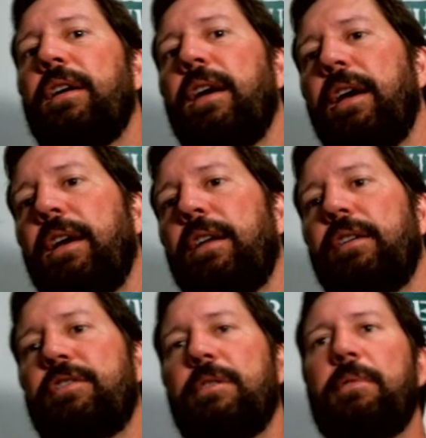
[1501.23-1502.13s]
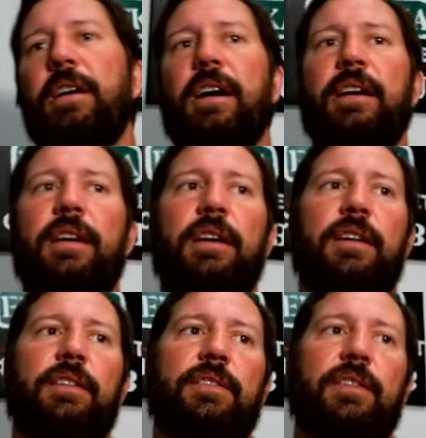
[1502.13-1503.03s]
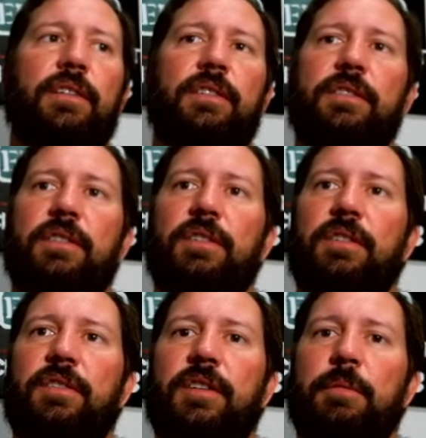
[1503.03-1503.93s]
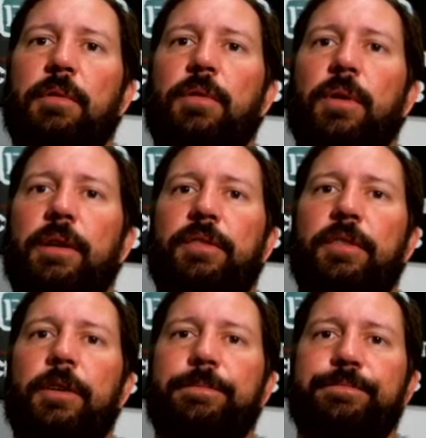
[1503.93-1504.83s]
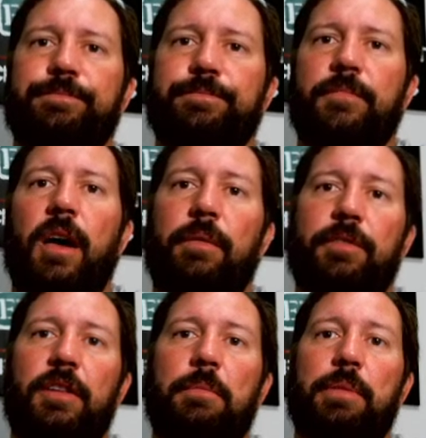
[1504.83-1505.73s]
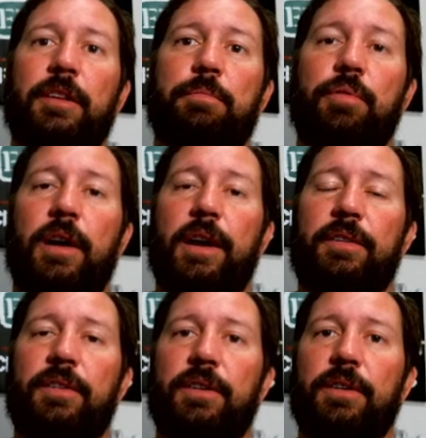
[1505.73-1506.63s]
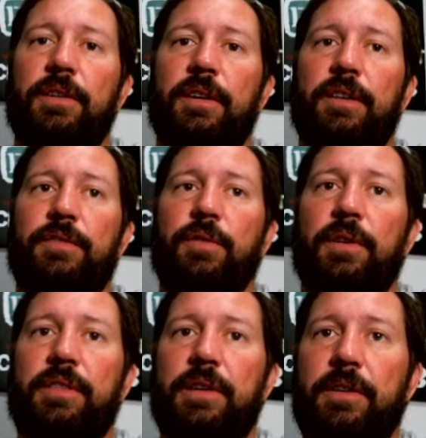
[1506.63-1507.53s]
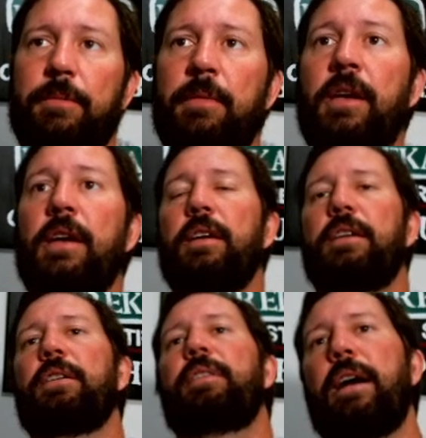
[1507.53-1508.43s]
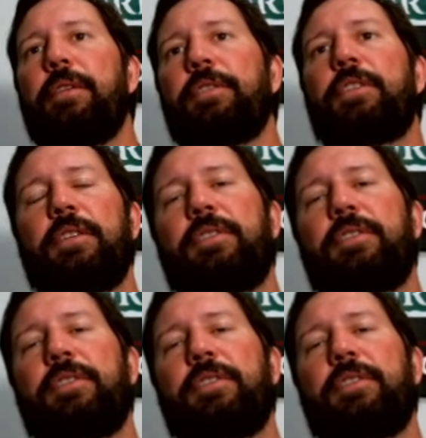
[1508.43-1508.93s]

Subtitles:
and Gemini, so stablecoin. So obviously the biggest prize here is for Ethereum. You know, now's a good